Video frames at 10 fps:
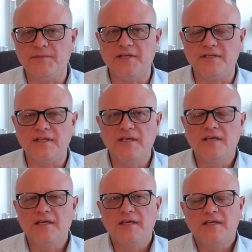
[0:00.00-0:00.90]
I mean,
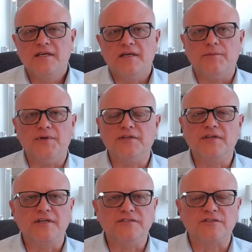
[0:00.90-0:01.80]
a
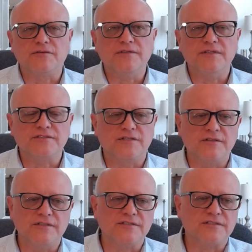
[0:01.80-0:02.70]
building is only as
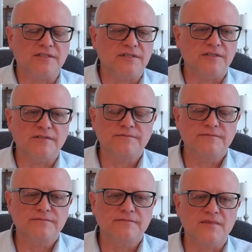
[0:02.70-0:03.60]
good as the
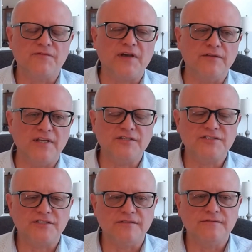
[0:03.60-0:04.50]

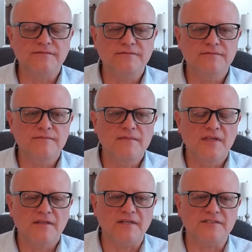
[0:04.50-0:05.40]
foundation
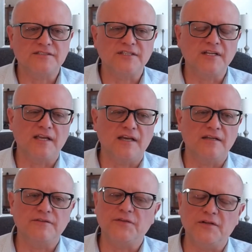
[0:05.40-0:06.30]
that it's sitting
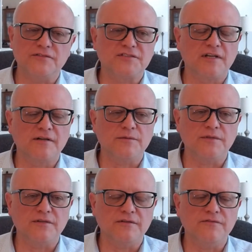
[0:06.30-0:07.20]
on. If you don't start
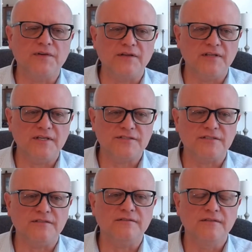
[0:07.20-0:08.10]
with a good
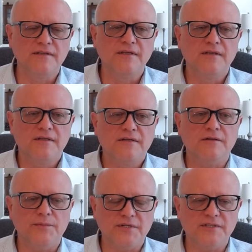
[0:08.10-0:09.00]
foundation,
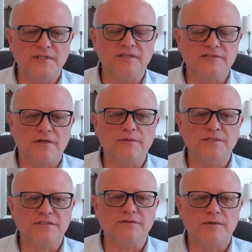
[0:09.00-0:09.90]
your building is
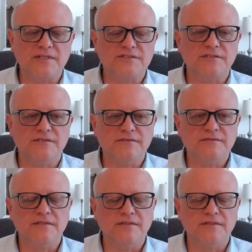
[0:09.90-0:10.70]
always in question.